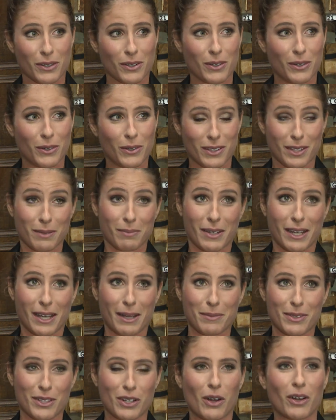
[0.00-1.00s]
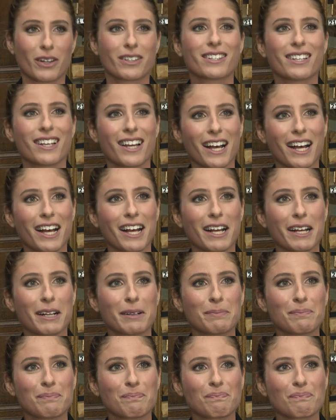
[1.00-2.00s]
on court, sometimes not.
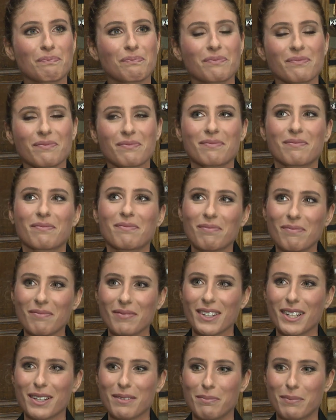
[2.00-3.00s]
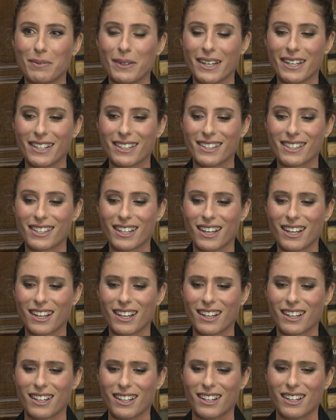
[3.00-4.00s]
Um, but
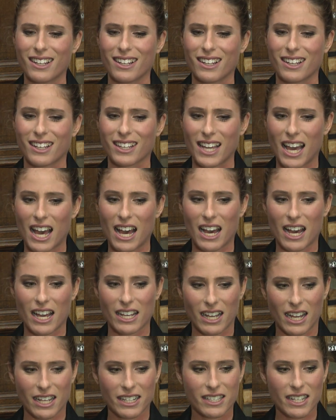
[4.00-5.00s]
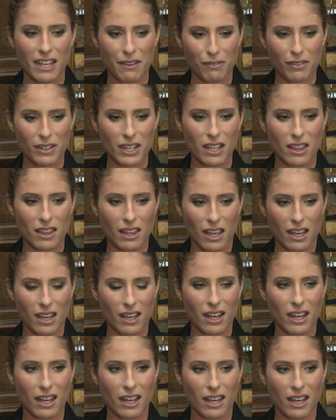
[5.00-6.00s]
uh, yeah, I, I, definitely
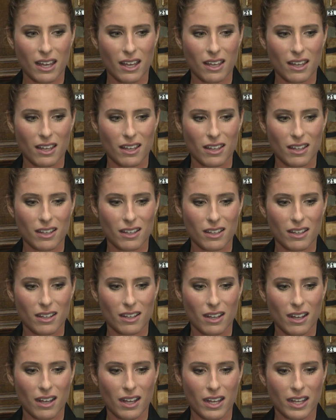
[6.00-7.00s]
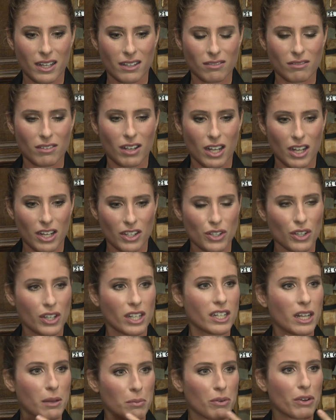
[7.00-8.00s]
think I, I, I, took
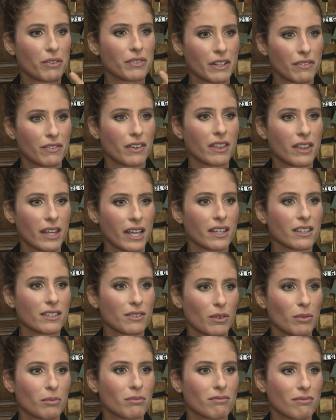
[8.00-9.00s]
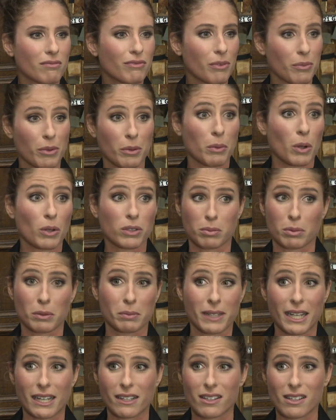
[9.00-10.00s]
a number of different things from, from the multiple
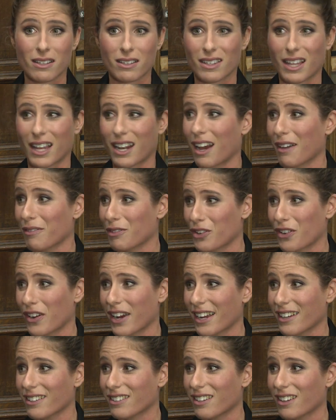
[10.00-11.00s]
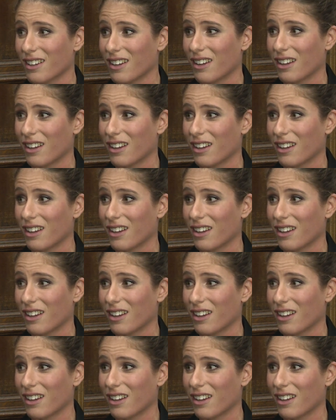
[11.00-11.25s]
places that I've trained.